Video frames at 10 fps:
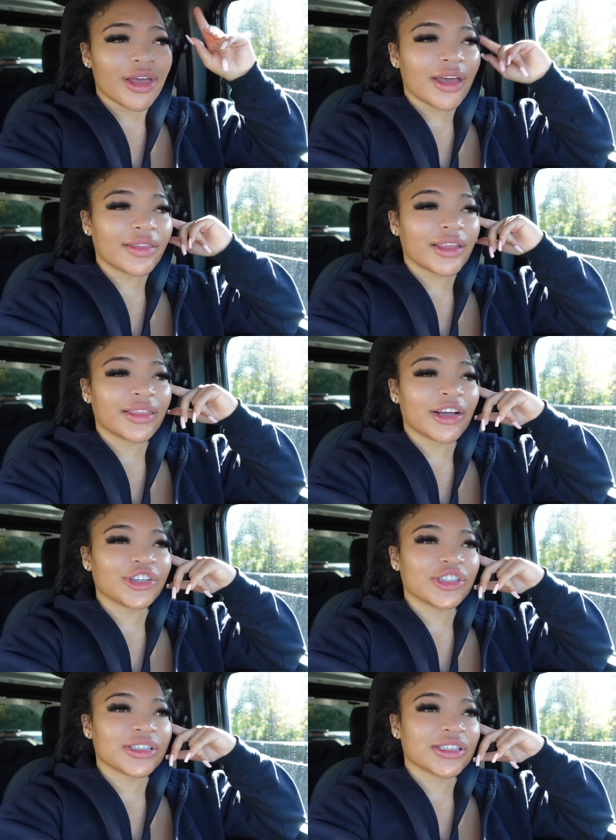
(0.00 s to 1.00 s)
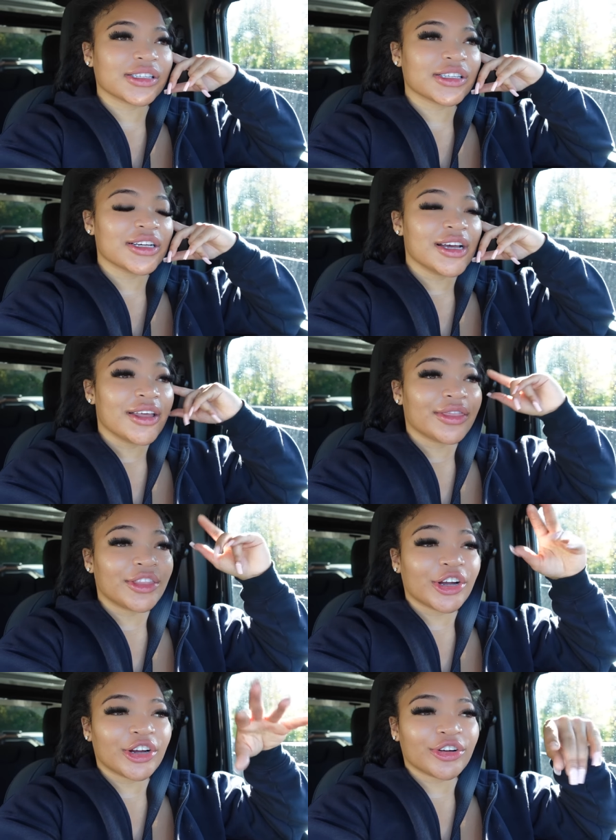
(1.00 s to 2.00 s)
and then they're just
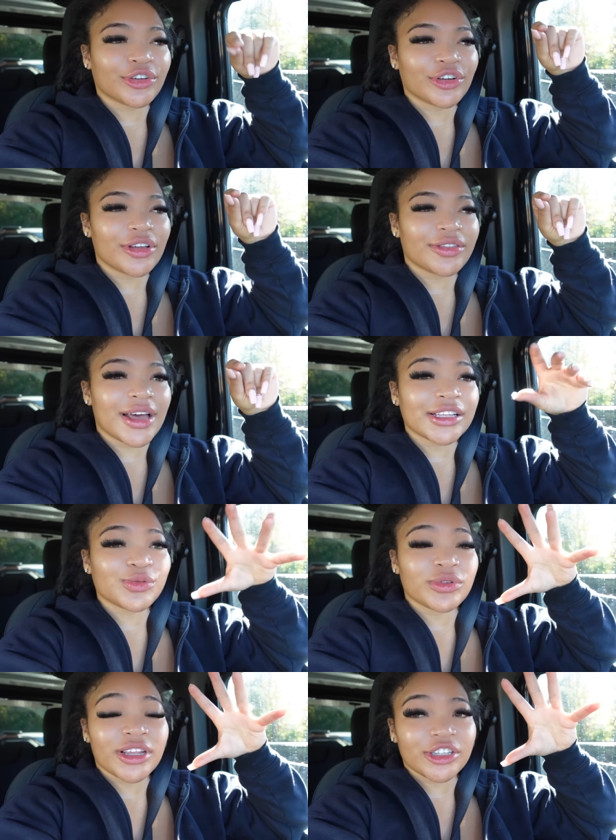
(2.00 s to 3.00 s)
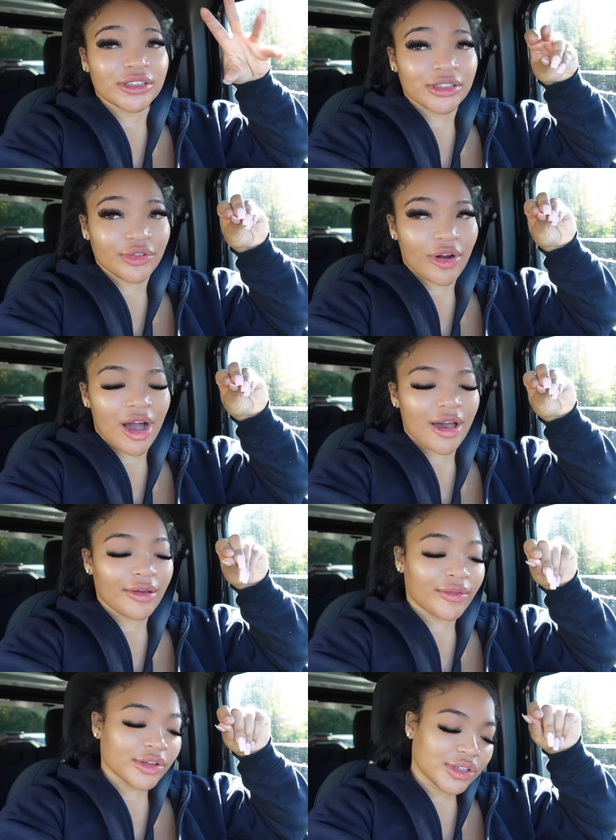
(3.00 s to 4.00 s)
they're that's when they just
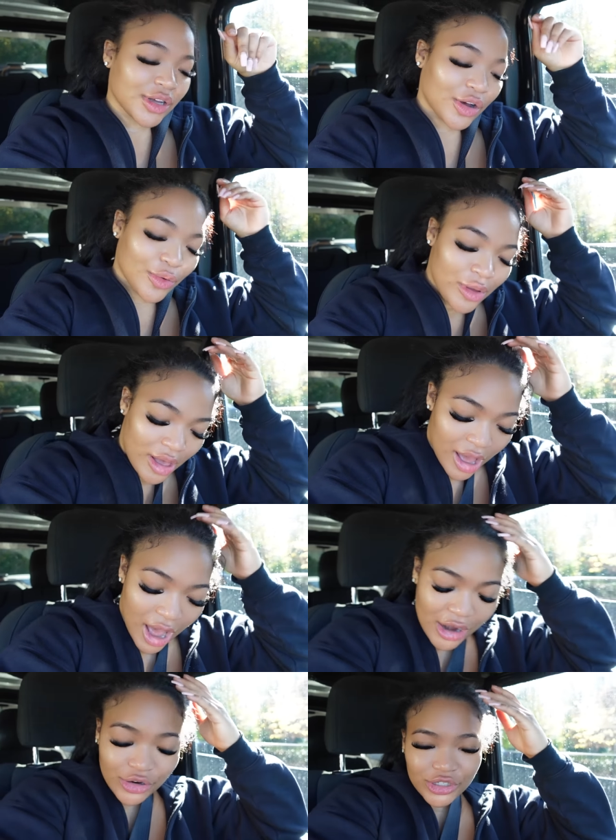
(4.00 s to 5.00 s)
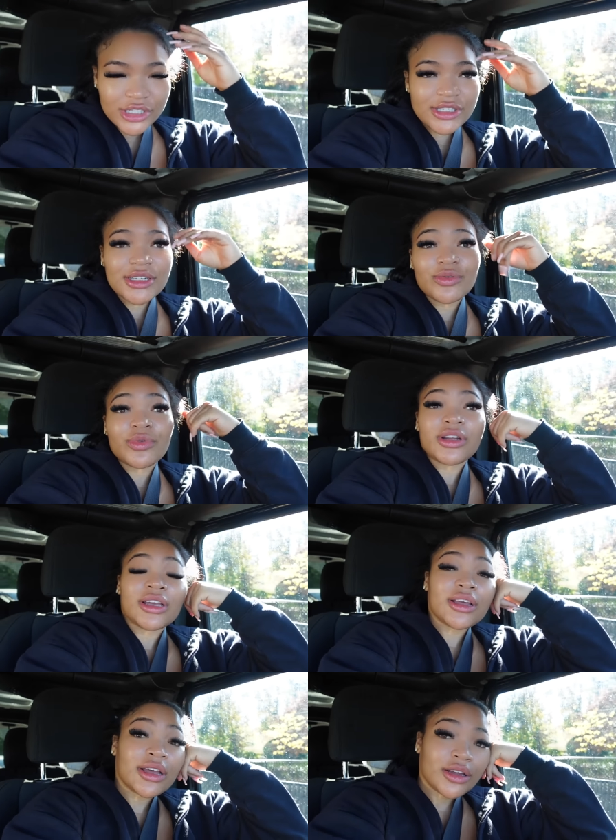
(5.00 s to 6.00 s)
thrive so i know she's gonna want
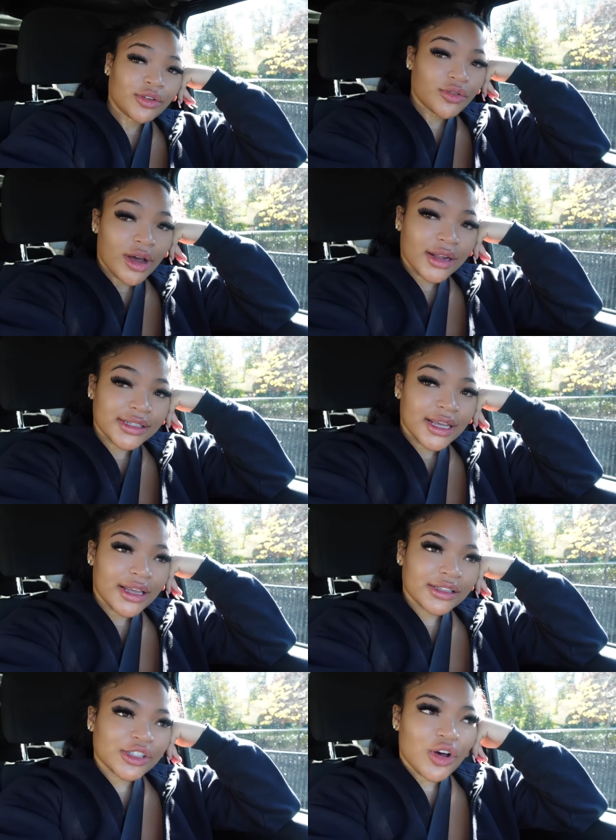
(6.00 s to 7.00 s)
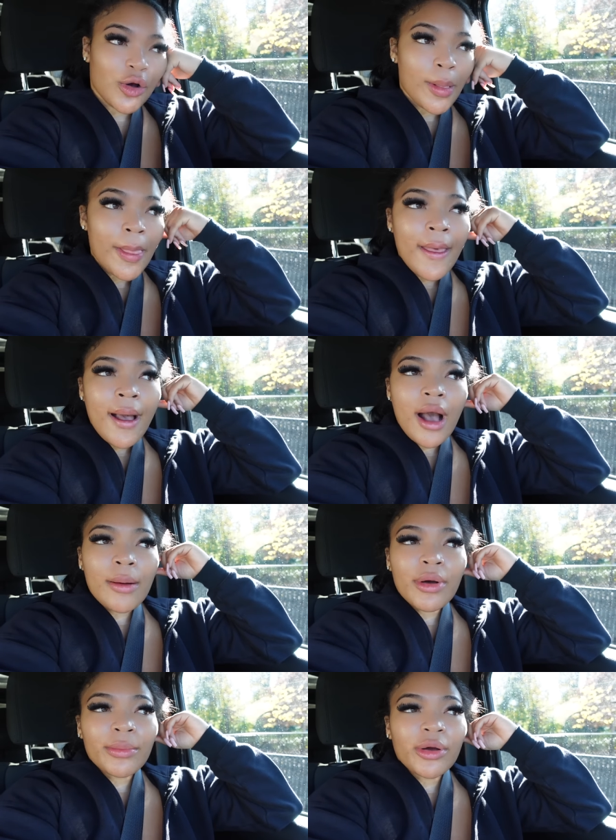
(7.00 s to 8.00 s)
to do content so
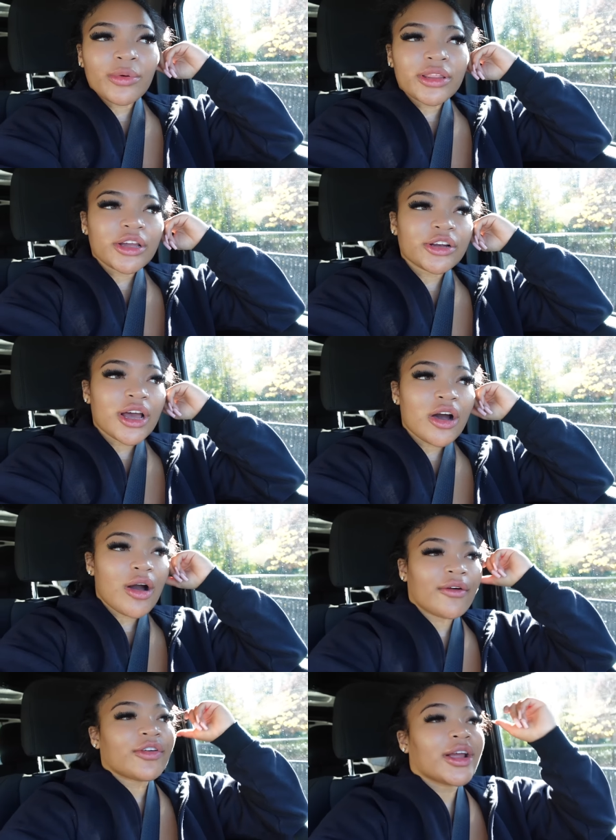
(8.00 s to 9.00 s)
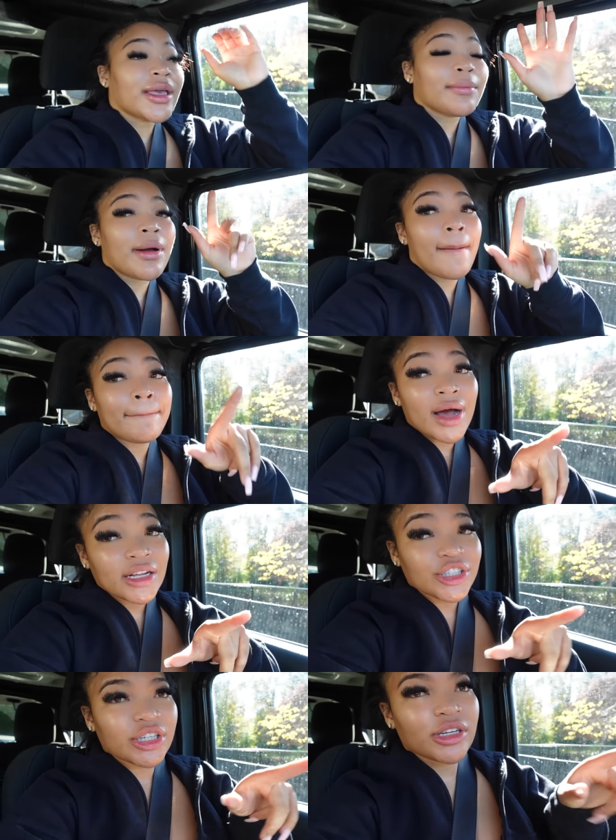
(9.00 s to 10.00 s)
i'm on my way there now after i get my
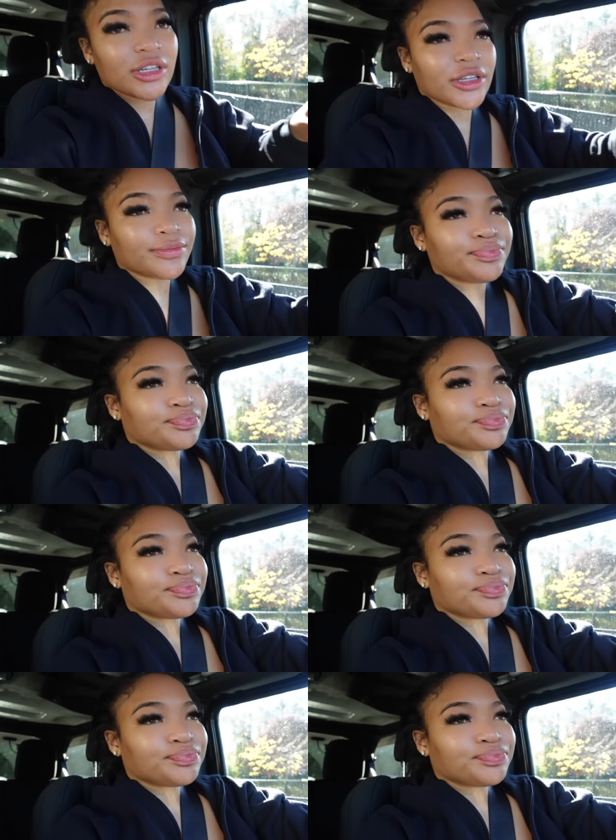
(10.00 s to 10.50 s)
matcha